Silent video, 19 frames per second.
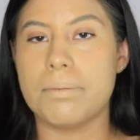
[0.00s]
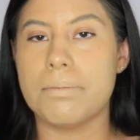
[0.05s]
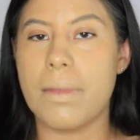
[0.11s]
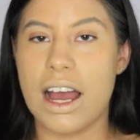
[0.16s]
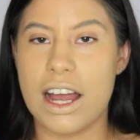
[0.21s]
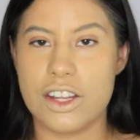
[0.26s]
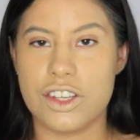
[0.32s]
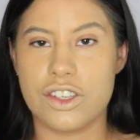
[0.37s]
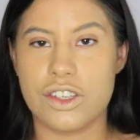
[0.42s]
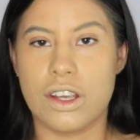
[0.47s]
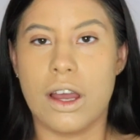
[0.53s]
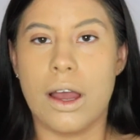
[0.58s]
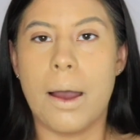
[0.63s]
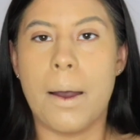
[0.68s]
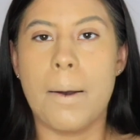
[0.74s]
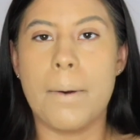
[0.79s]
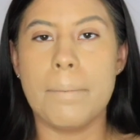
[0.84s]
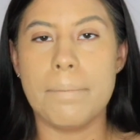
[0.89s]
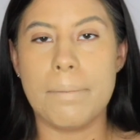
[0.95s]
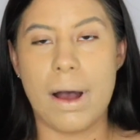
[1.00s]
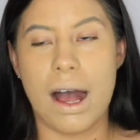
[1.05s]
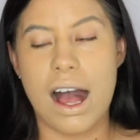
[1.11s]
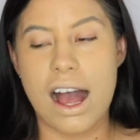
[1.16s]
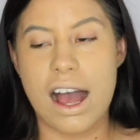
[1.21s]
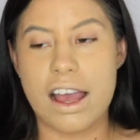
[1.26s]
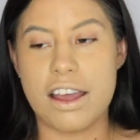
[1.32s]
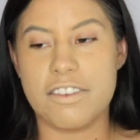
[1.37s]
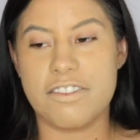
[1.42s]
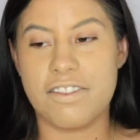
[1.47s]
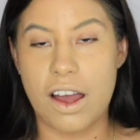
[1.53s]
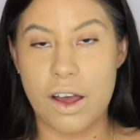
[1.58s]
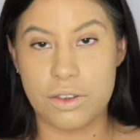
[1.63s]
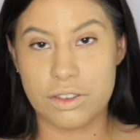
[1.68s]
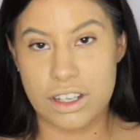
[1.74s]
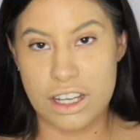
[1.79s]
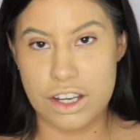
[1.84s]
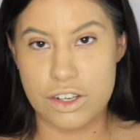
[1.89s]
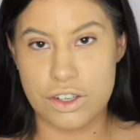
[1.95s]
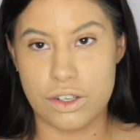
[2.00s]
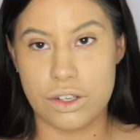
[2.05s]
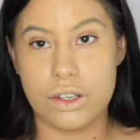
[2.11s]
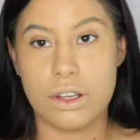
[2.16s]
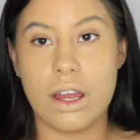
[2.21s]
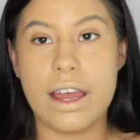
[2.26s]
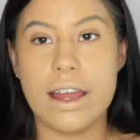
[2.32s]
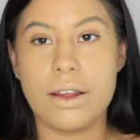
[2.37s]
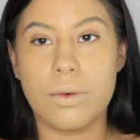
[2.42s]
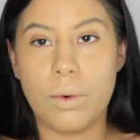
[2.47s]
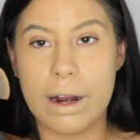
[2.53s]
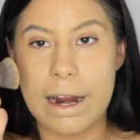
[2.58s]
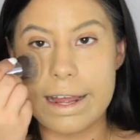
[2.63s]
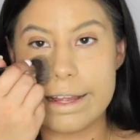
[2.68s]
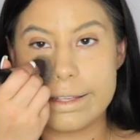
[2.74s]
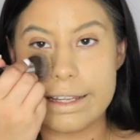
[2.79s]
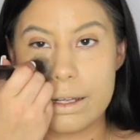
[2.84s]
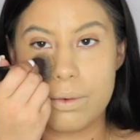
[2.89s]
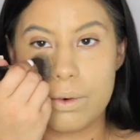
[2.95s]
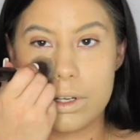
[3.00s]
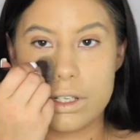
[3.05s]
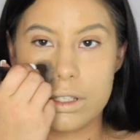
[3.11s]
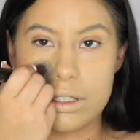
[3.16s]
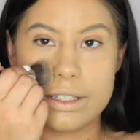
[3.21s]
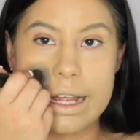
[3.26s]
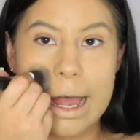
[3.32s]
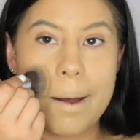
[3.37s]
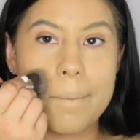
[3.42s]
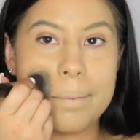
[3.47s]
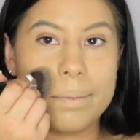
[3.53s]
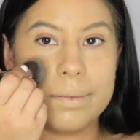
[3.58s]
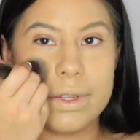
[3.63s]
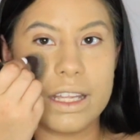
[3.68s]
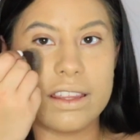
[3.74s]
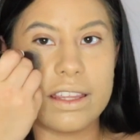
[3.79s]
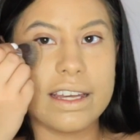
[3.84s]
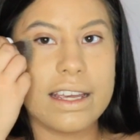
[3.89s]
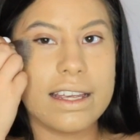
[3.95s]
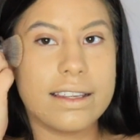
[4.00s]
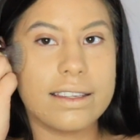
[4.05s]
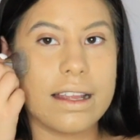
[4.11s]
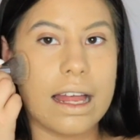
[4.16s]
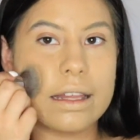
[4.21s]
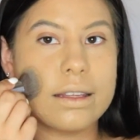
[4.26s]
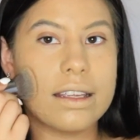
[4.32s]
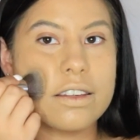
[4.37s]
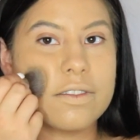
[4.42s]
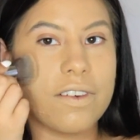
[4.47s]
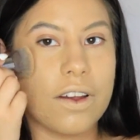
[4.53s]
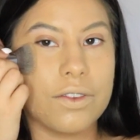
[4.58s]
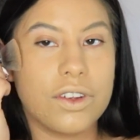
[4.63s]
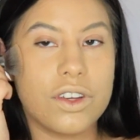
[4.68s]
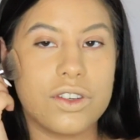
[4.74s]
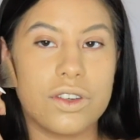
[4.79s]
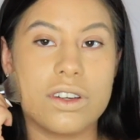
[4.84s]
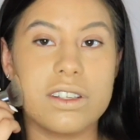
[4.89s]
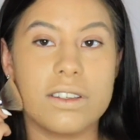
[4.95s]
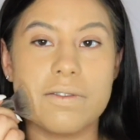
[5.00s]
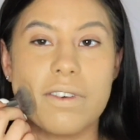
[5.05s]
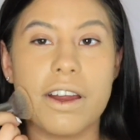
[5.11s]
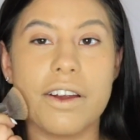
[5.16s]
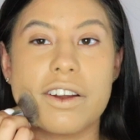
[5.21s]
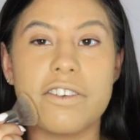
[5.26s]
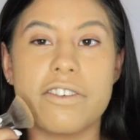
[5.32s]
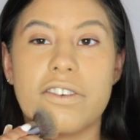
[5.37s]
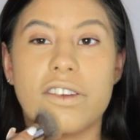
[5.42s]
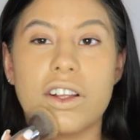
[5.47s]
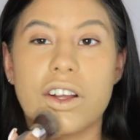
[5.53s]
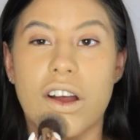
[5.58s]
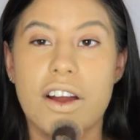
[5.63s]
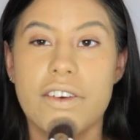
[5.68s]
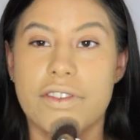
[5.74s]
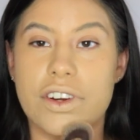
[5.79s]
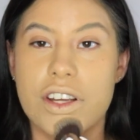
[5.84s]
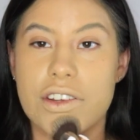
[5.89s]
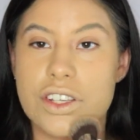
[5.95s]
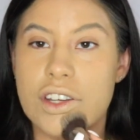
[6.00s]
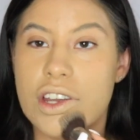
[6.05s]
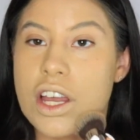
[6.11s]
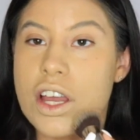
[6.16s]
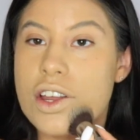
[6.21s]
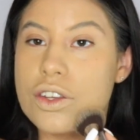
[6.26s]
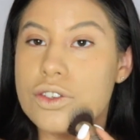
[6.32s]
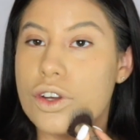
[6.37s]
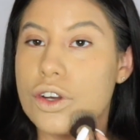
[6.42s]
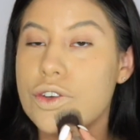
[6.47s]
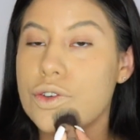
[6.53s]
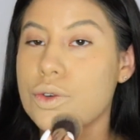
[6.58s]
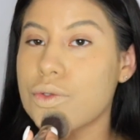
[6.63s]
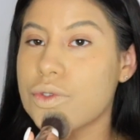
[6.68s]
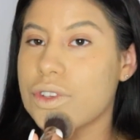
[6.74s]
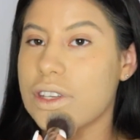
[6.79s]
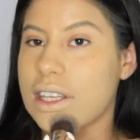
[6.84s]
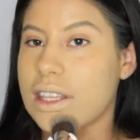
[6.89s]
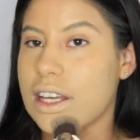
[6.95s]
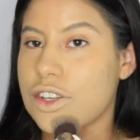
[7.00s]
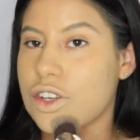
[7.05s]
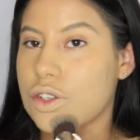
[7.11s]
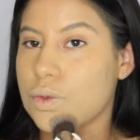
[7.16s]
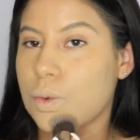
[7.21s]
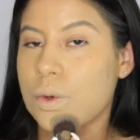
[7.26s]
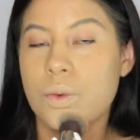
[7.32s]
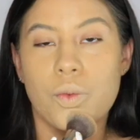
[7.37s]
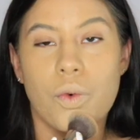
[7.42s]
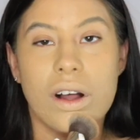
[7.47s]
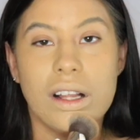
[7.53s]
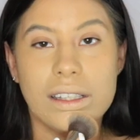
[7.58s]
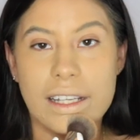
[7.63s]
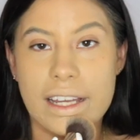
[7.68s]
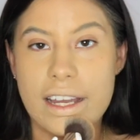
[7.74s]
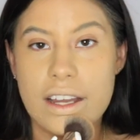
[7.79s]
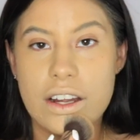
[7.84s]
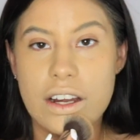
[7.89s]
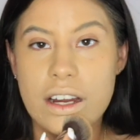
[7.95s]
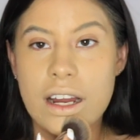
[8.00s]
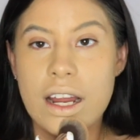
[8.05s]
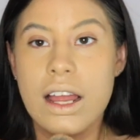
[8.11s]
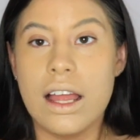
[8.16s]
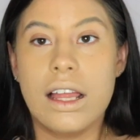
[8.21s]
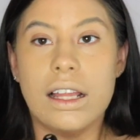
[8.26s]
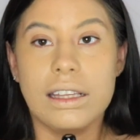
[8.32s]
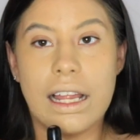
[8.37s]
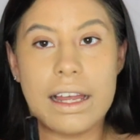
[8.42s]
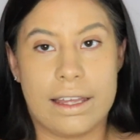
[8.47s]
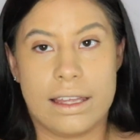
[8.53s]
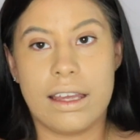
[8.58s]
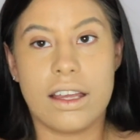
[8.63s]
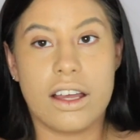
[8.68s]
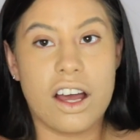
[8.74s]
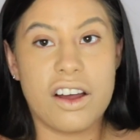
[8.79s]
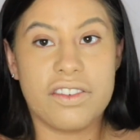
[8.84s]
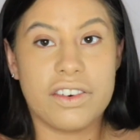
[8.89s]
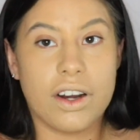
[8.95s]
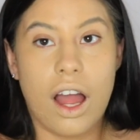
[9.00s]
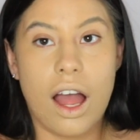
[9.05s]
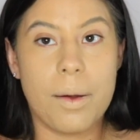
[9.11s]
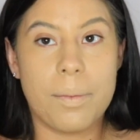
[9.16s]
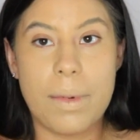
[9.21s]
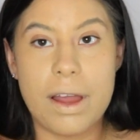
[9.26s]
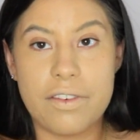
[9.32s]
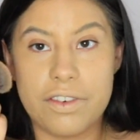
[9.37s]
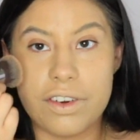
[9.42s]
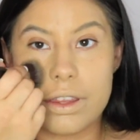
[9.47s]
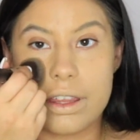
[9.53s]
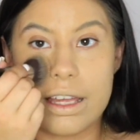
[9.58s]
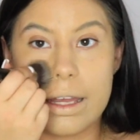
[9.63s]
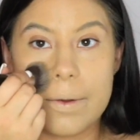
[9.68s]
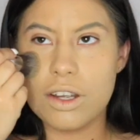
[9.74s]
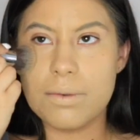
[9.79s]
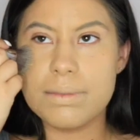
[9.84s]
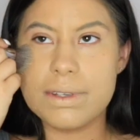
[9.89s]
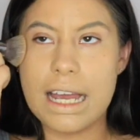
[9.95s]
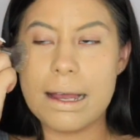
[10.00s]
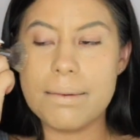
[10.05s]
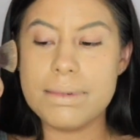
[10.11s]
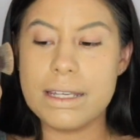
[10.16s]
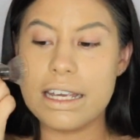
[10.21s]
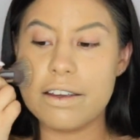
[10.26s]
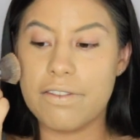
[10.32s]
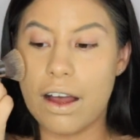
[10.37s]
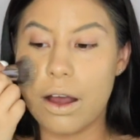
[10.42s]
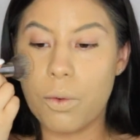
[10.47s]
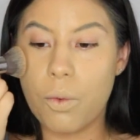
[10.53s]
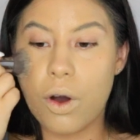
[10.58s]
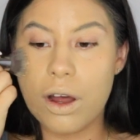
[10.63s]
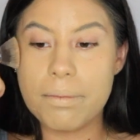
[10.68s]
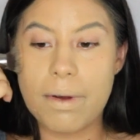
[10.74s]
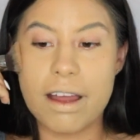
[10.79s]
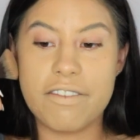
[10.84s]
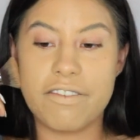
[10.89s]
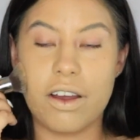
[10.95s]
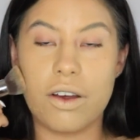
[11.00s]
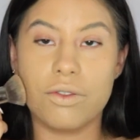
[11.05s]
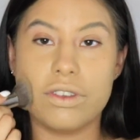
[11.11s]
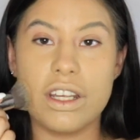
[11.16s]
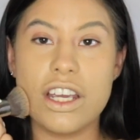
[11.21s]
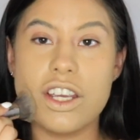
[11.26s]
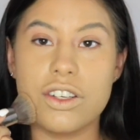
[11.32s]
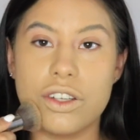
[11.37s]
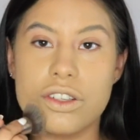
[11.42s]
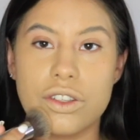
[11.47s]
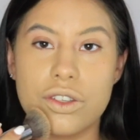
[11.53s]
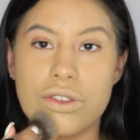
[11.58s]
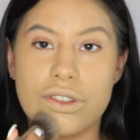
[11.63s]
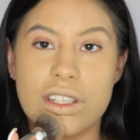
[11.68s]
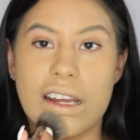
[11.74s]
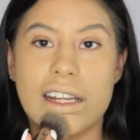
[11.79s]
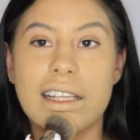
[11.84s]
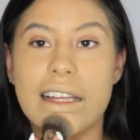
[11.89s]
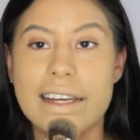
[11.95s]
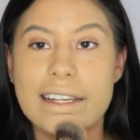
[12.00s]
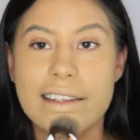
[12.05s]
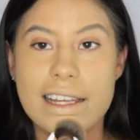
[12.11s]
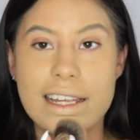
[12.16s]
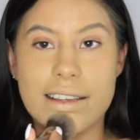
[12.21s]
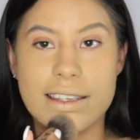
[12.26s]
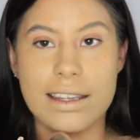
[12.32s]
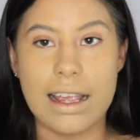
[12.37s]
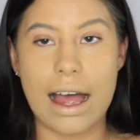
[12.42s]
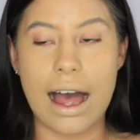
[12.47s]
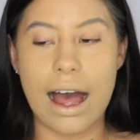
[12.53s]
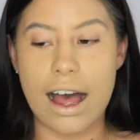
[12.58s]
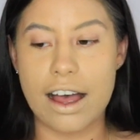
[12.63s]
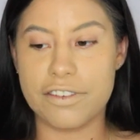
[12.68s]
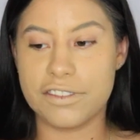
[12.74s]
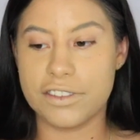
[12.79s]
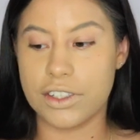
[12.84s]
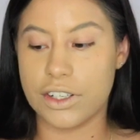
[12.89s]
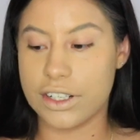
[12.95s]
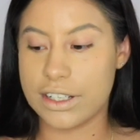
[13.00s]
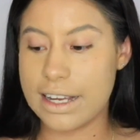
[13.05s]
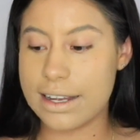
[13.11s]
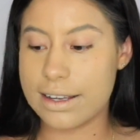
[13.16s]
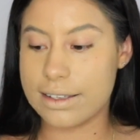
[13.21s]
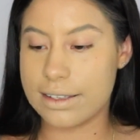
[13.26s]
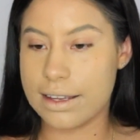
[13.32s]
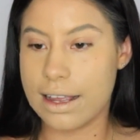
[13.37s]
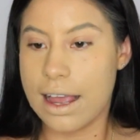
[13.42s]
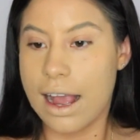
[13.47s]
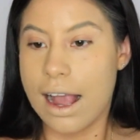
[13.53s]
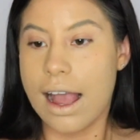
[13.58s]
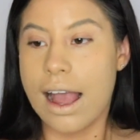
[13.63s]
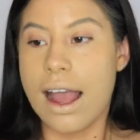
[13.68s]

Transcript: match my foundation and what I did was tap the thing is that this foundation is very full coverage so you see that just with one layer like it cover up everything sometimes if I want my foundation to stay like this after this